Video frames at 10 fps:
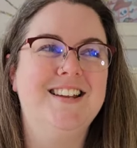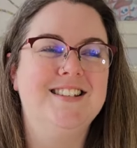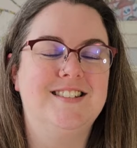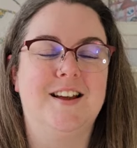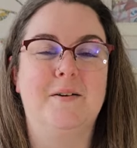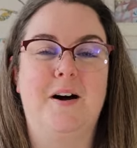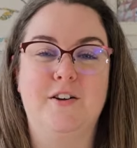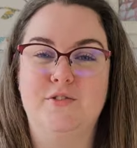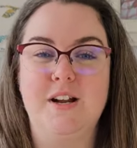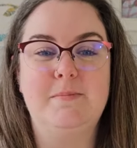So I
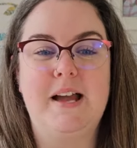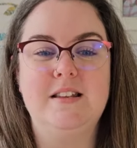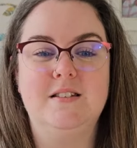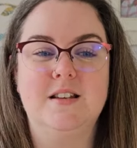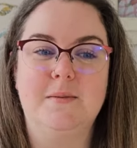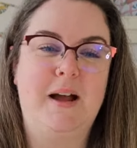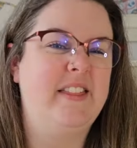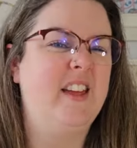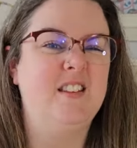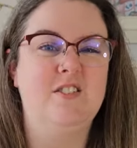thread base them,
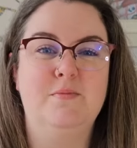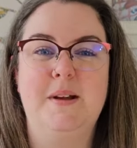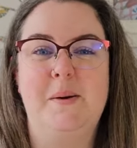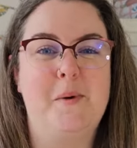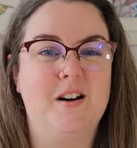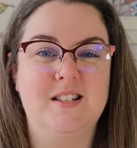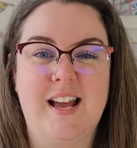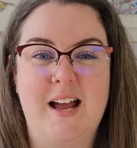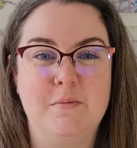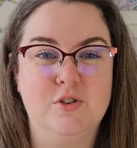and then you minimise
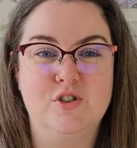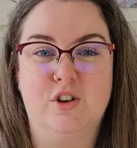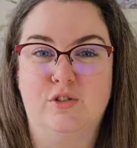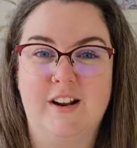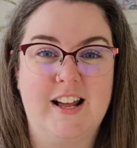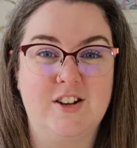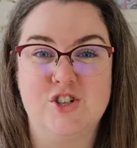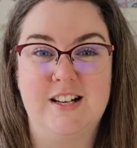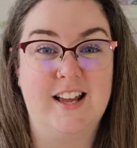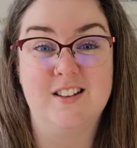how much your thread
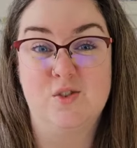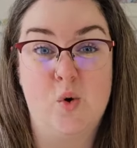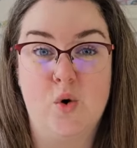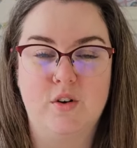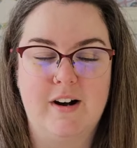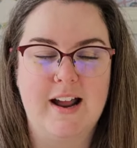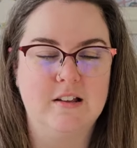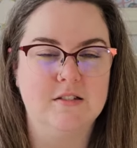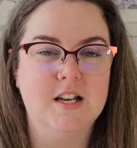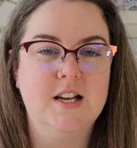actually gets caught
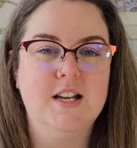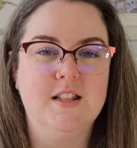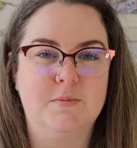around the